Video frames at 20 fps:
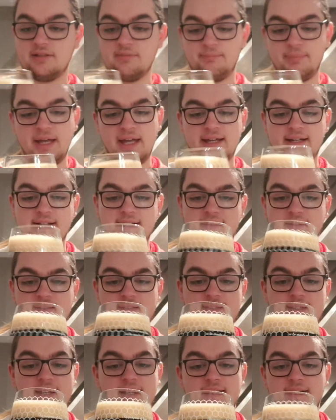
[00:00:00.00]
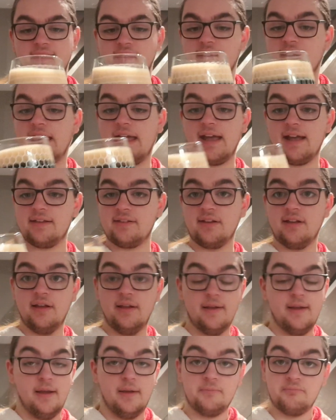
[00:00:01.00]
compact tanned head.
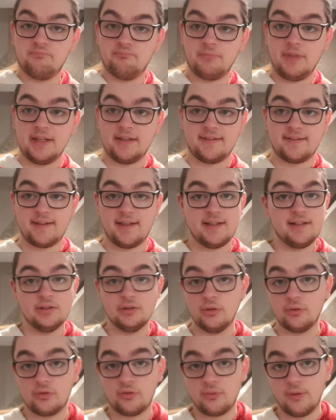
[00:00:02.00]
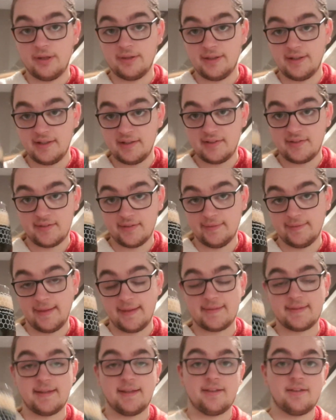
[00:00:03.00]
Like I say, looks quite nice.
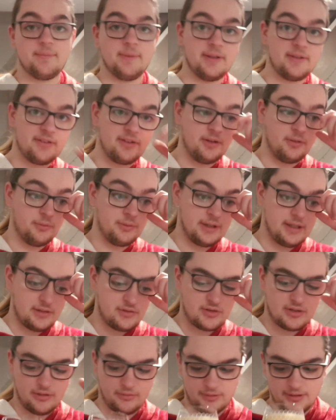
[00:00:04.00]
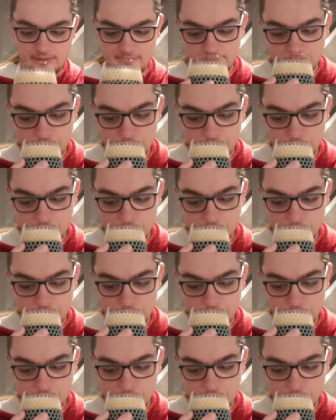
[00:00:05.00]
Let's get a smell and see what we get, shall we?